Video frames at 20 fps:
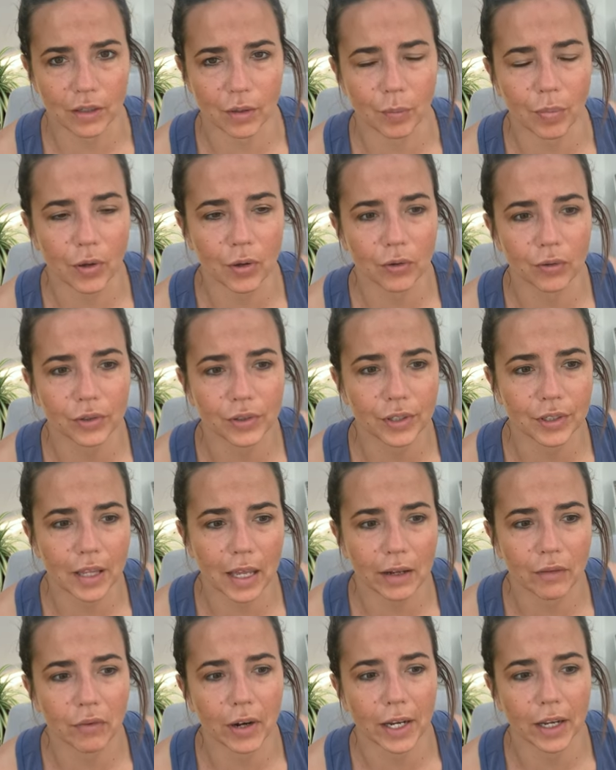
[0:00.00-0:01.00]
the books that
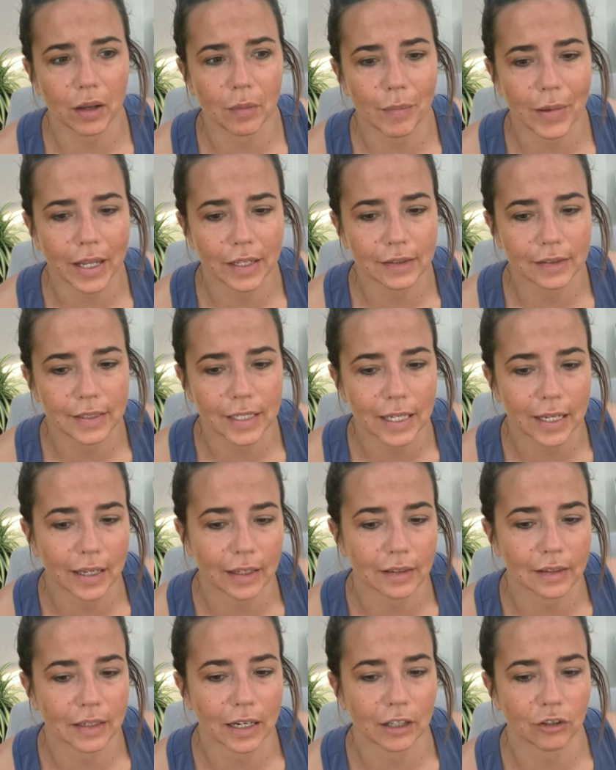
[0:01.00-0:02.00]
they
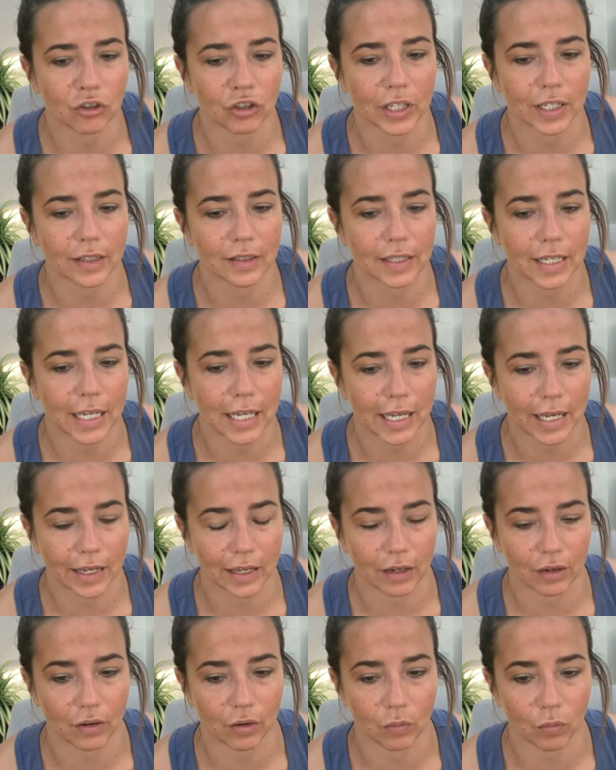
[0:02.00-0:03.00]
recommended and actually seeing